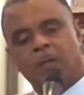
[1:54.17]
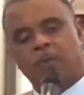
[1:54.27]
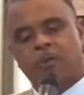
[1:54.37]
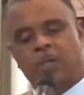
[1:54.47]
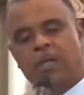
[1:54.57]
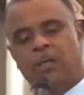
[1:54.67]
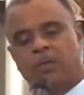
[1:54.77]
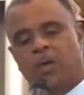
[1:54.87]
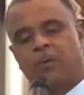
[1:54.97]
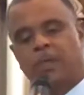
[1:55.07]
So
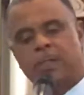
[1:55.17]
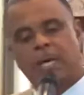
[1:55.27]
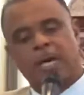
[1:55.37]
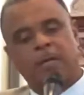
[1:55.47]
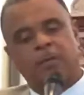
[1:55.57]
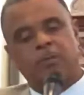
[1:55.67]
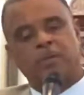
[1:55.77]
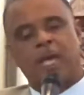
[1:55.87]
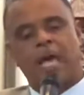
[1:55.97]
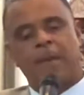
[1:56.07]
Zacchaeus hurried down and
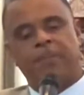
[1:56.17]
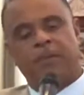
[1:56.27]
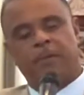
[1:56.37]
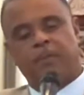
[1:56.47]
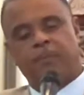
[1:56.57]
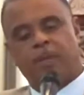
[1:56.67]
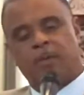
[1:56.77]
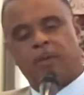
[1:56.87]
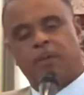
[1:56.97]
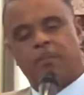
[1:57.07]
was happy to
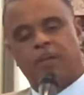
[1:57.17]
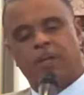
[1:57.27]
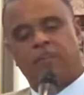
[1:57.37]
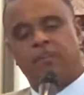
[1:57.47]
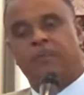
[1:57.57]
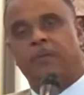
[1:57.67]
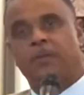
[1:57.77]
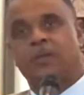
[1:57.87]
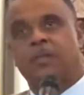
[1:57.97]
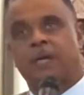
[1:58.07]
welcome him.
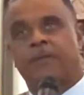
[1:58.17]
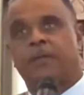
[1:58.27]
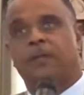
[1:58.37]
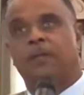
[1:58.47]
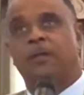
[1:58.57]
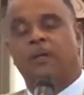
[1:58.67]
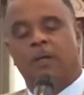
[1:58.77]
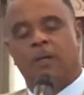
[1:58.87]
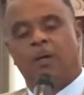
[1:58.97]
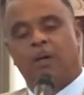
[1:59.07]
Verse 7.
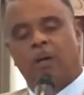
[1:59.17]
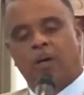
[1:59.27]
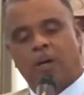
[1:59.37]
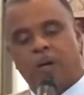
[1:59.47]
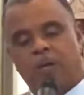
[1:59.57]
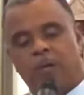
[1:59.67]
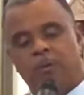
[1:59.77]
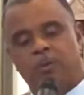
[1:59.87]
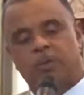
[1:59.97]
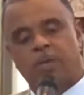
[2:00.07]

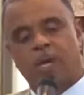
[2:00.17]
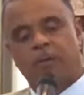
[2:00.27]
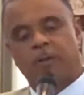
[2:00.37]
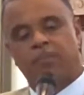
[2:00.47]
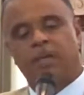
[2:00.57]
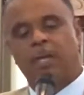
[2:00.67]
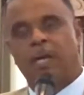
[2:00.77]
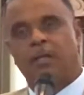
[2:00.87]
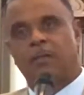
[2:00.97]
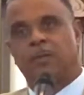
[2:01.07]
All who saw it
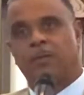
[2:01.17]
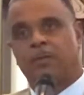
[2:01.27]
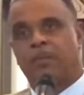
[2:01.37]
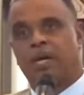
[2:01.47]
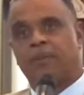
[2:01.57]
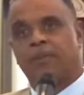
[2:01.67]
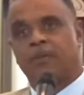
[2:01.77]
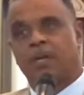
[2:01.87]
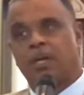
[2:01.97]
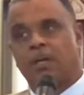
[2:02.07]
began to, what your Bible
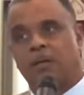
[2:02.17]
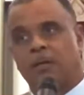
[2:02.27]
say?